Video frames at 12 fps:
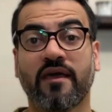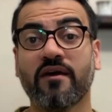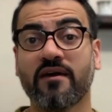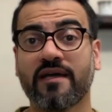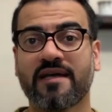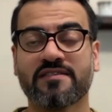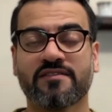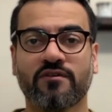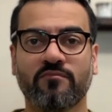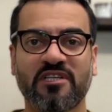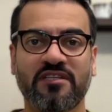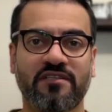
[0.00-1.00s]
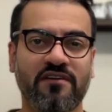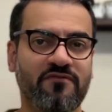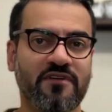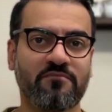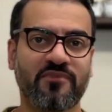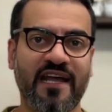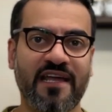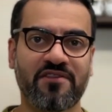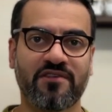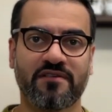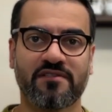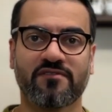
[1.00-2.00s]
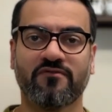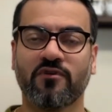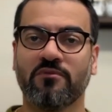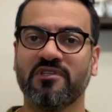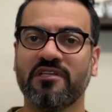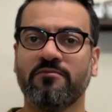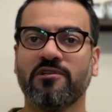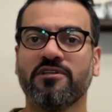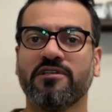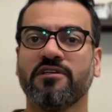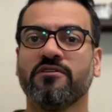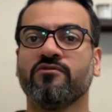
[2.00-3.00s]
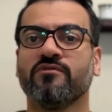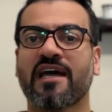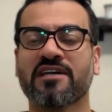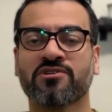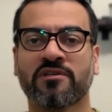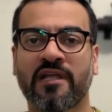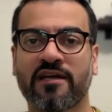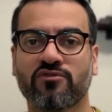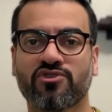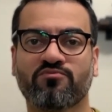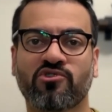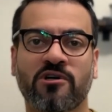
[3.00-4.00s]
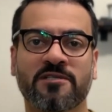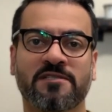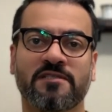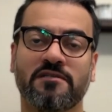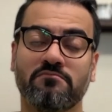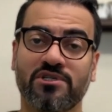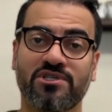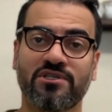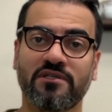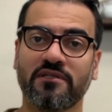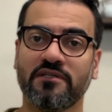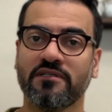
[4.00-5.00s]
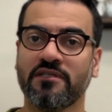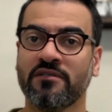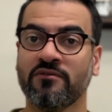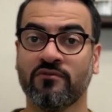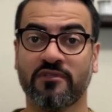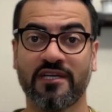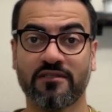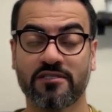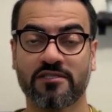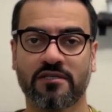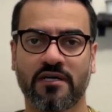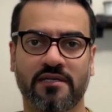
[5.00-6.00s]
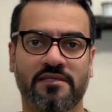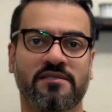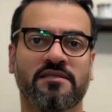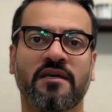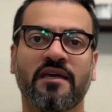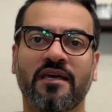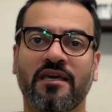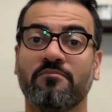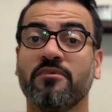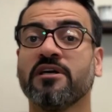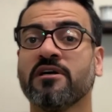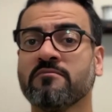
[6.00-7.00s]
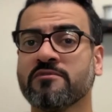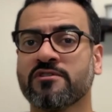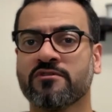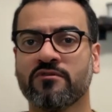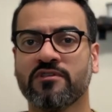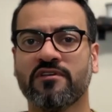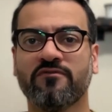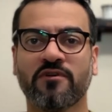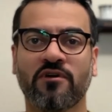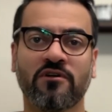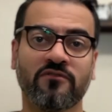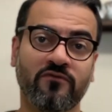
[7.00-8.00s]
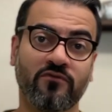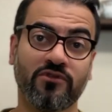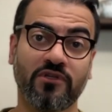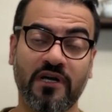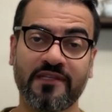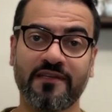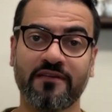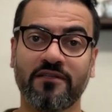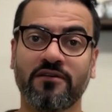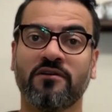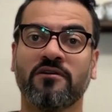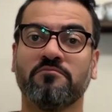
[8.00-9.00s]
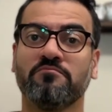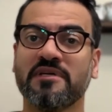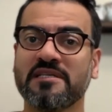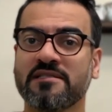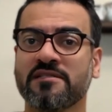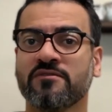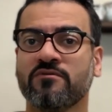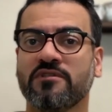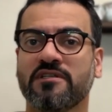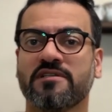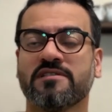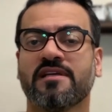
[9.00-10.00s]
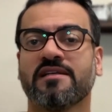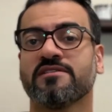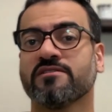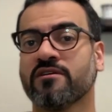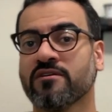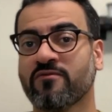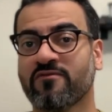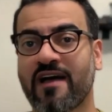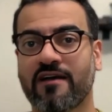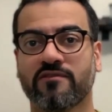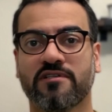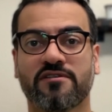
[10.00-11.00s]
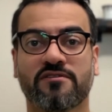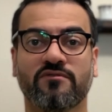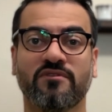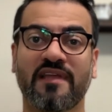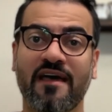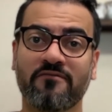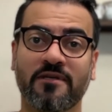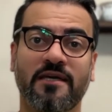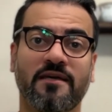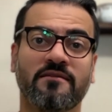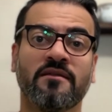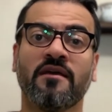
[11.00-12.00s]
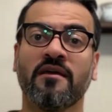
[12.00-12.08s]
AI has so many different branches, from deep learning to natural language processing, machine learning to data science. It becomes so difficult for non-technical business owners and startup founders to navigate